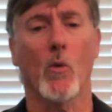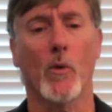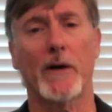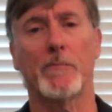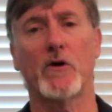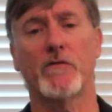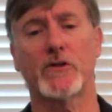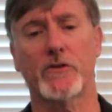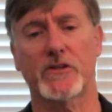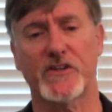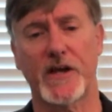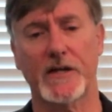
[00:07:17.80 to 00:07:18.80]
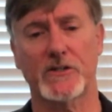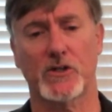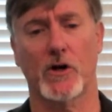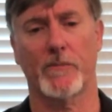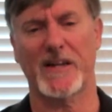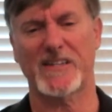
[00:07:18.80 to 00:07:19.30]
When I move to the second
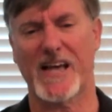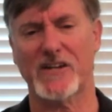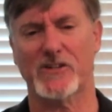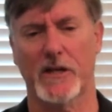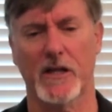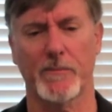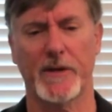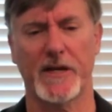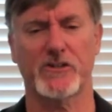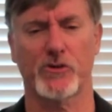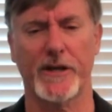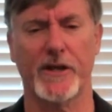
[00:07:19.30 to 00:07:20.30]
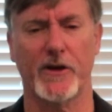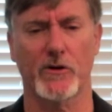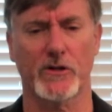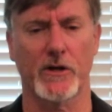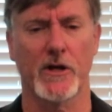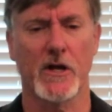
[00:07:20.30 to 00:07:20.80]
term, that's actually a little bit
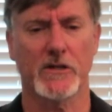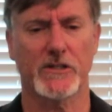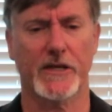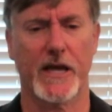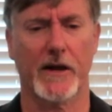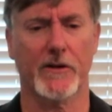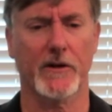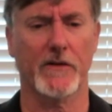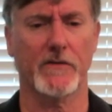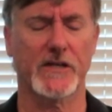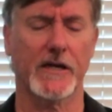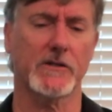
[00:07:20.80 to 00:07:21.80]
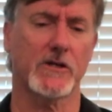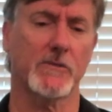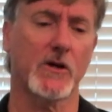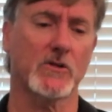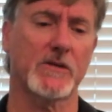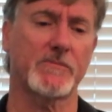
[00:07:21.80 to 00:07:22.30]
trickier to, to calculate the second
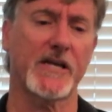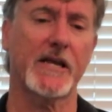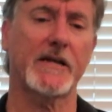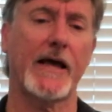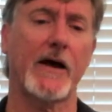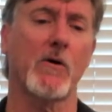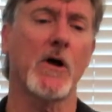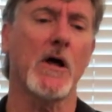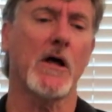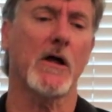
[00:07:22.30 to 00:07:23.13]
term because I'm taking now,